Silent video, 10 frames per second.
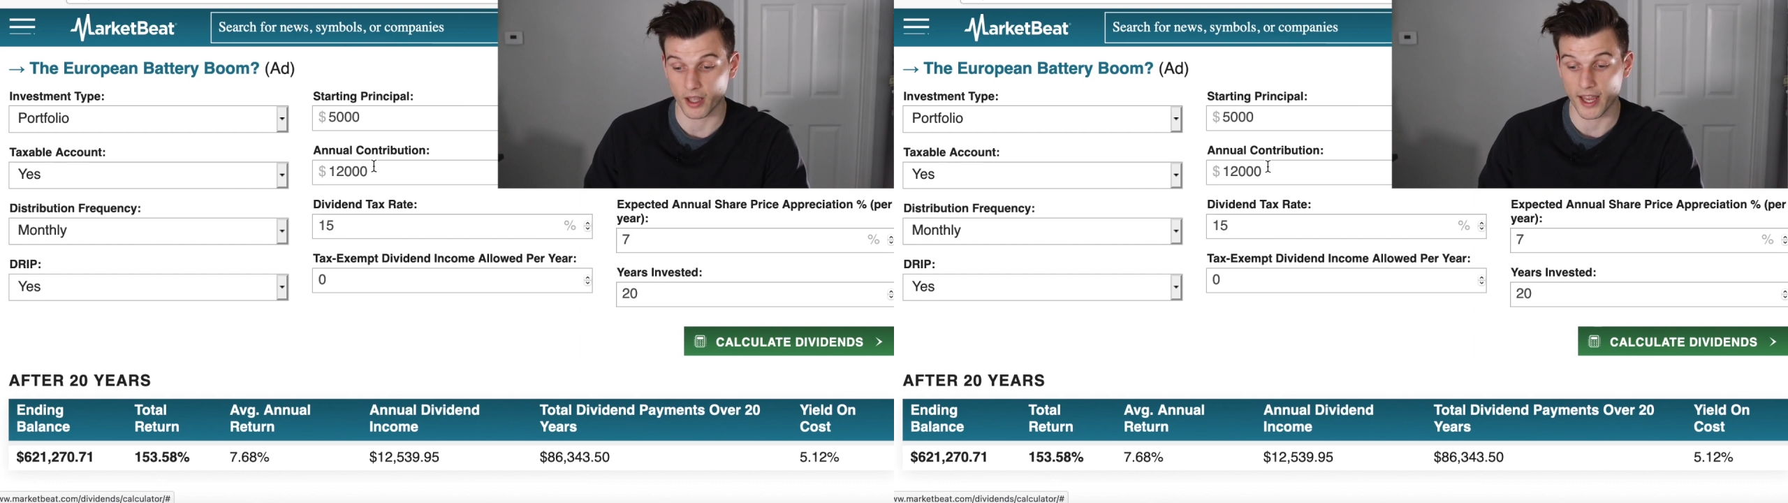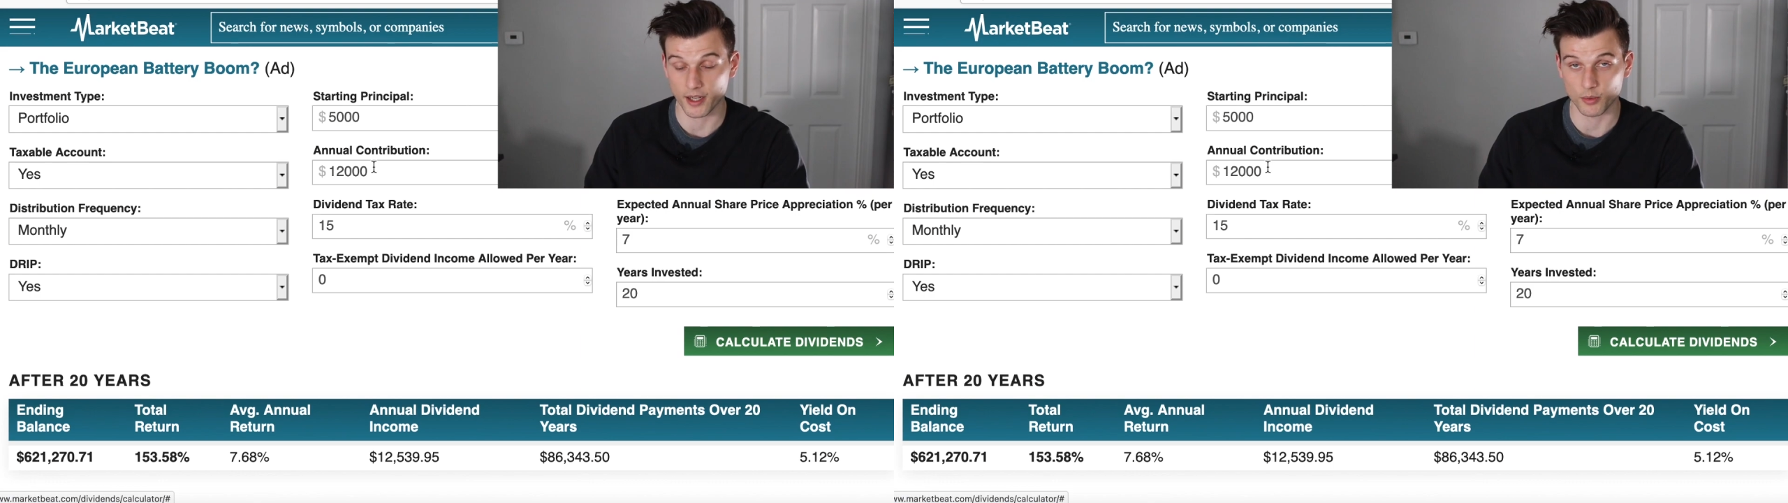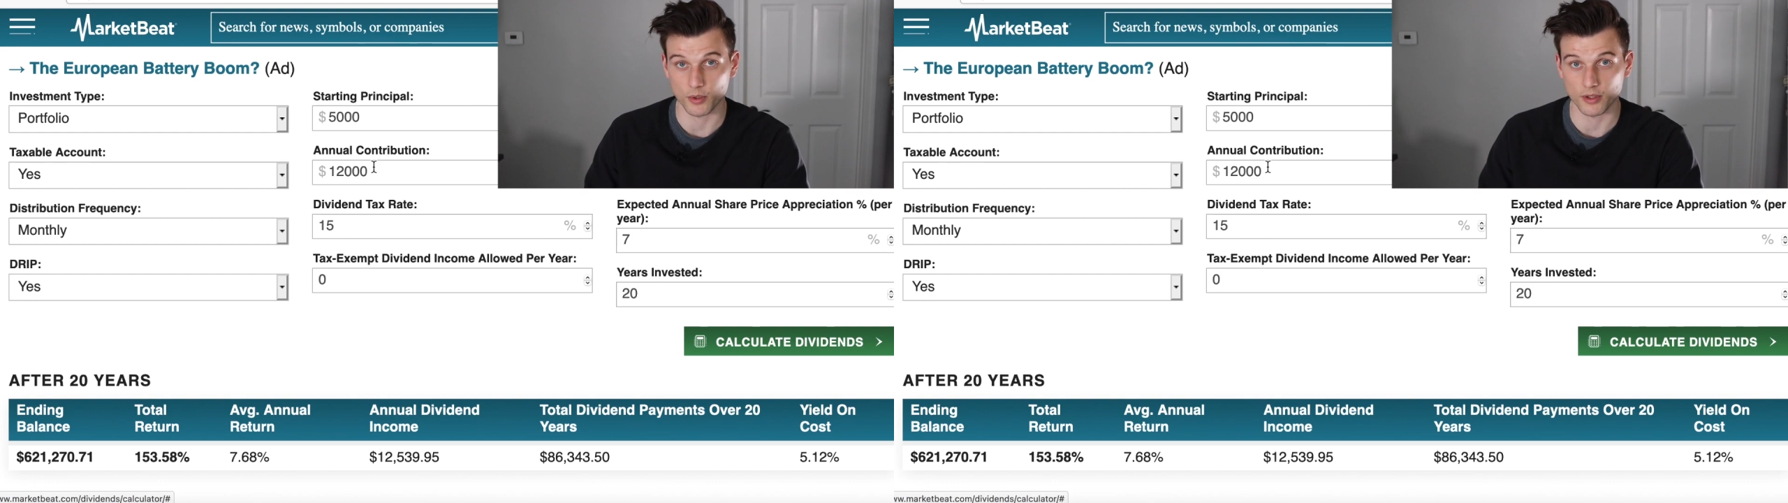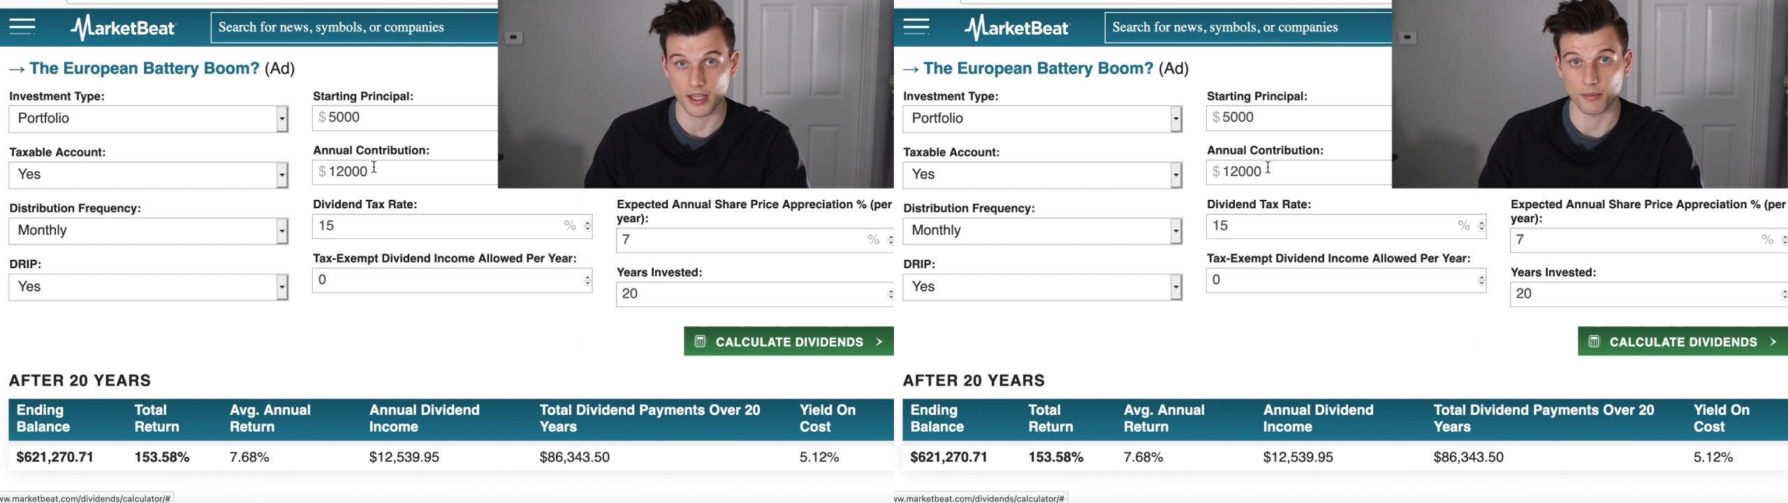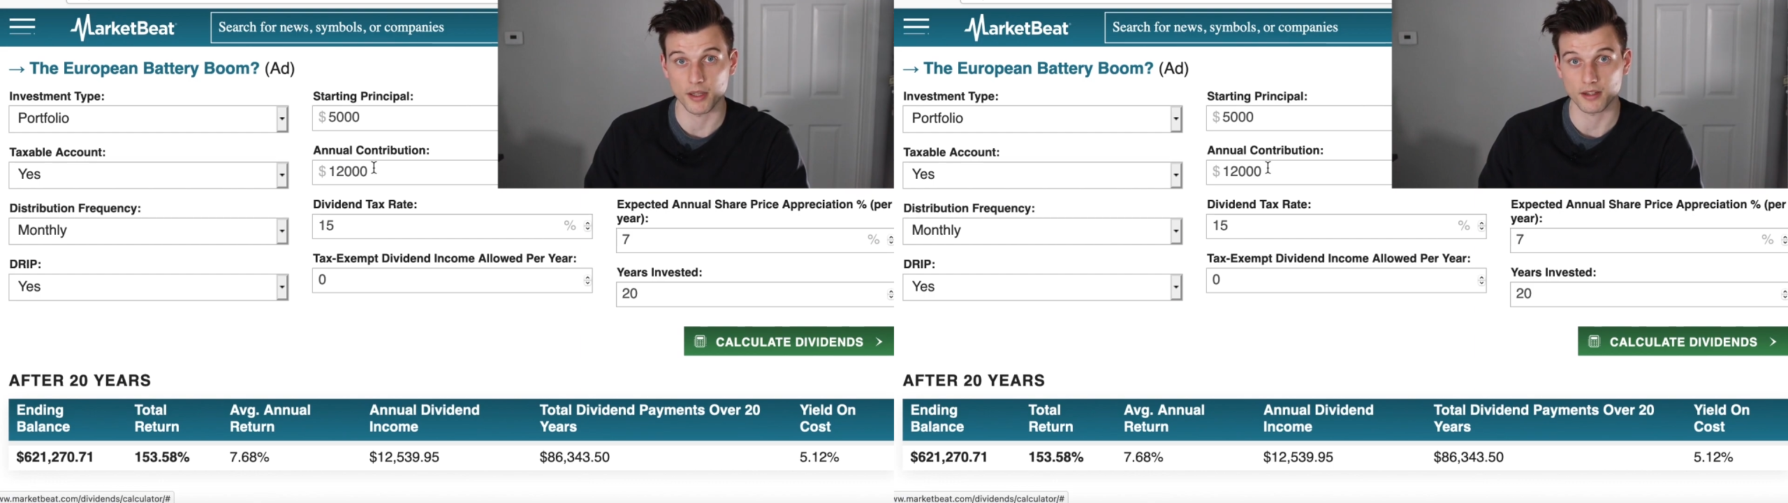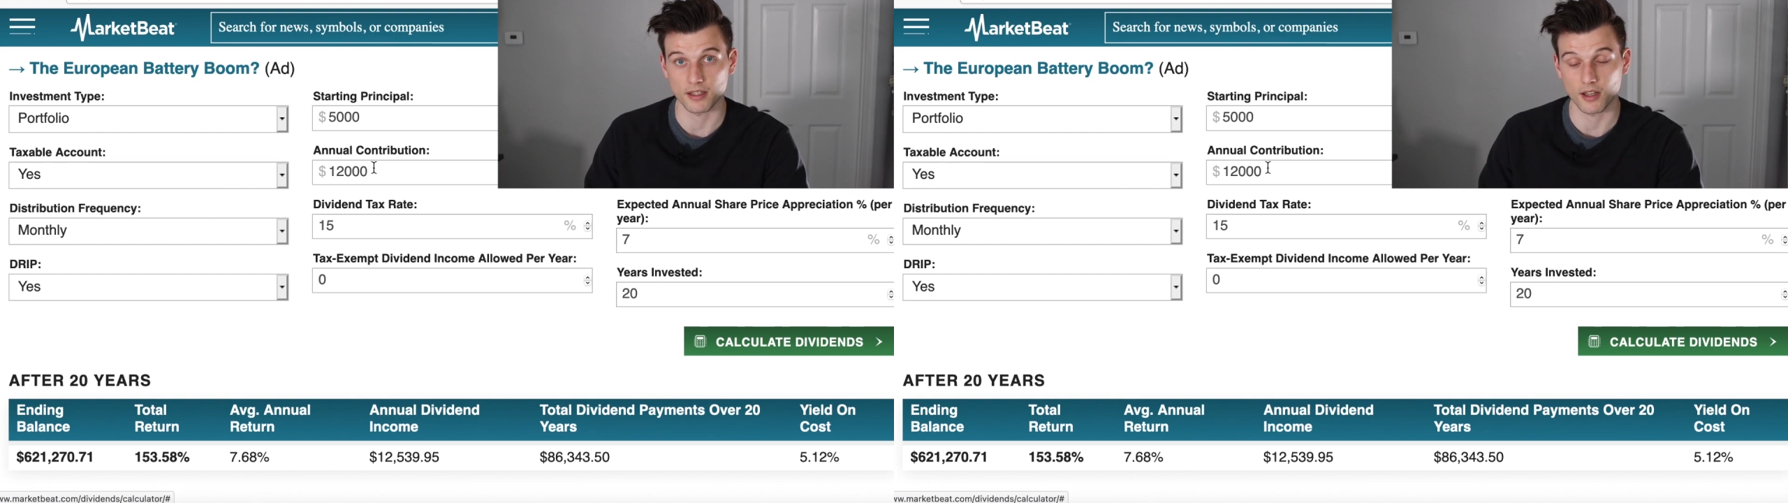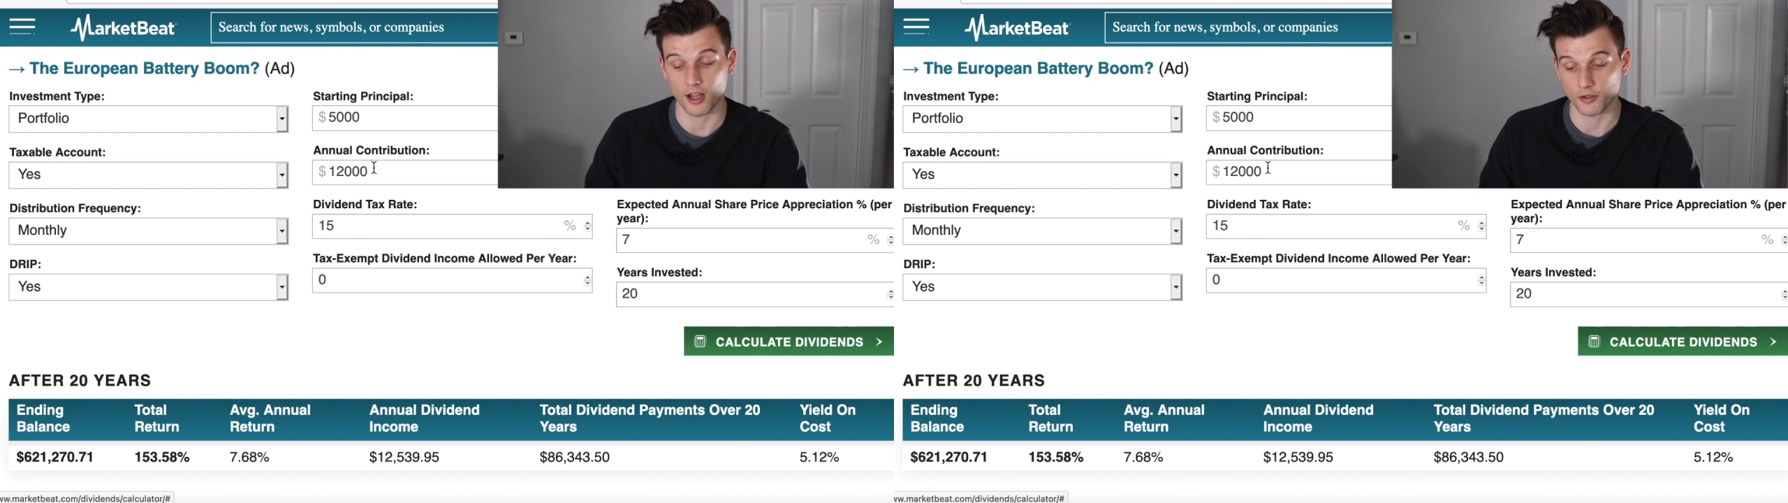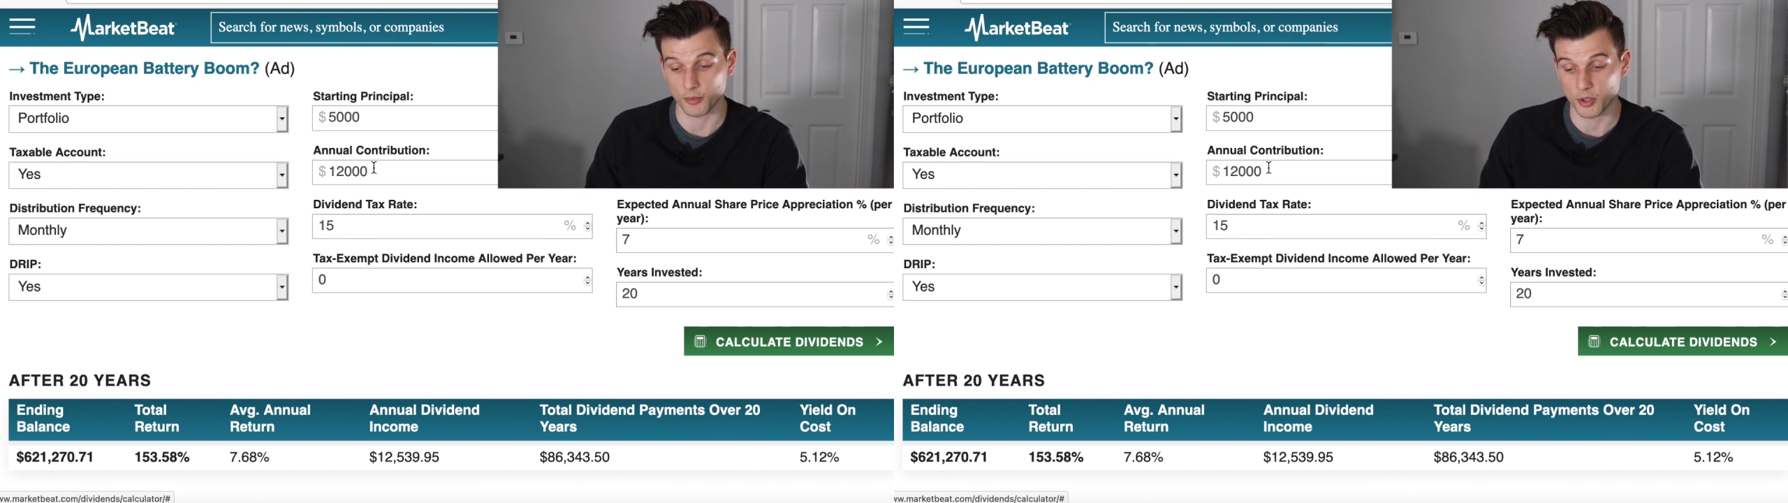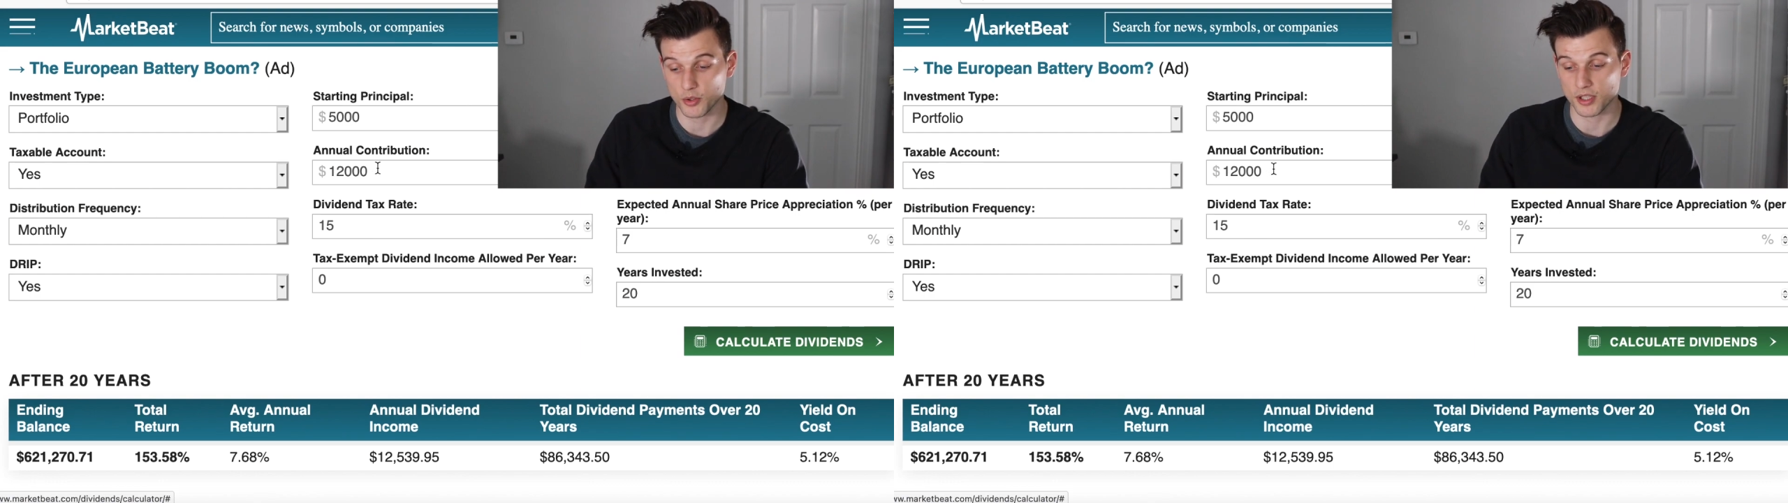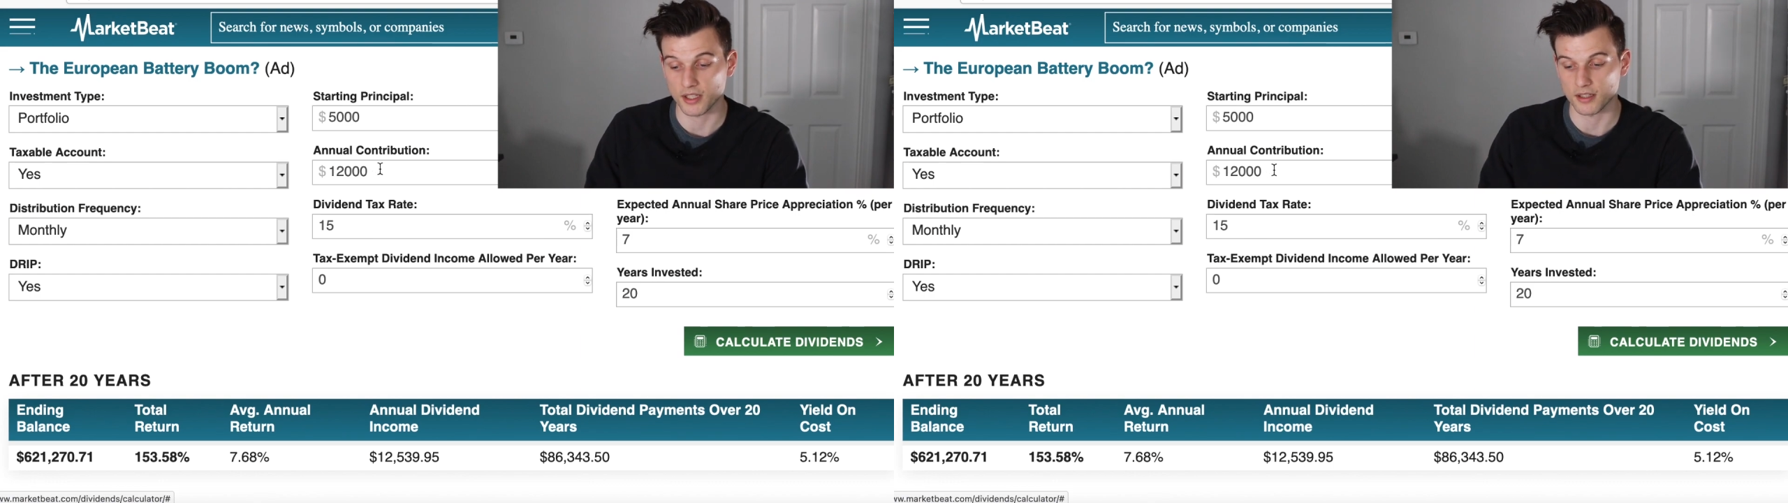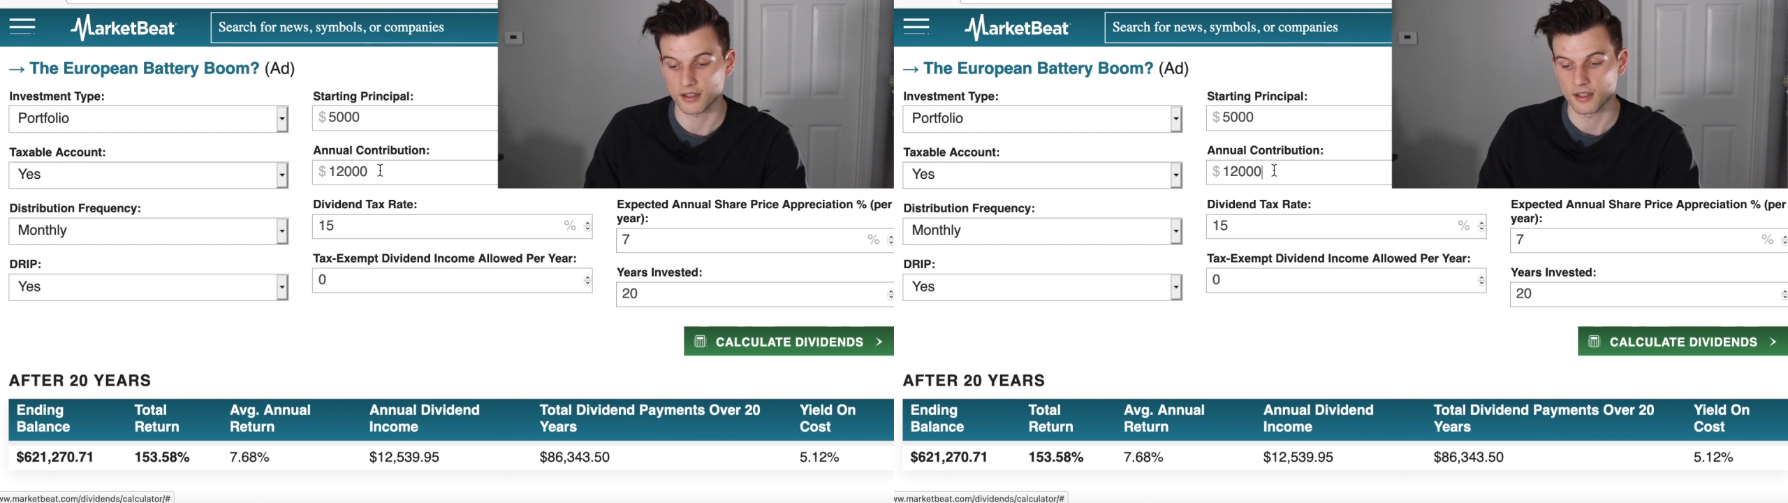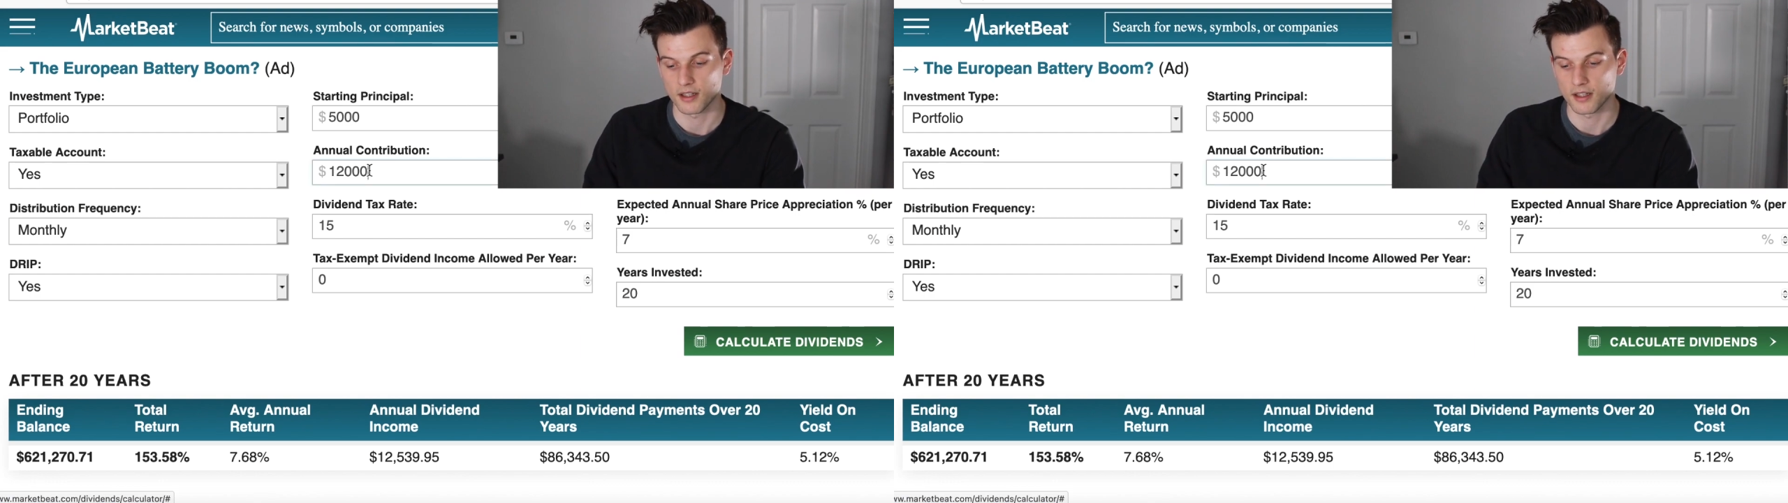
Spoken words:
annual and monthly contribution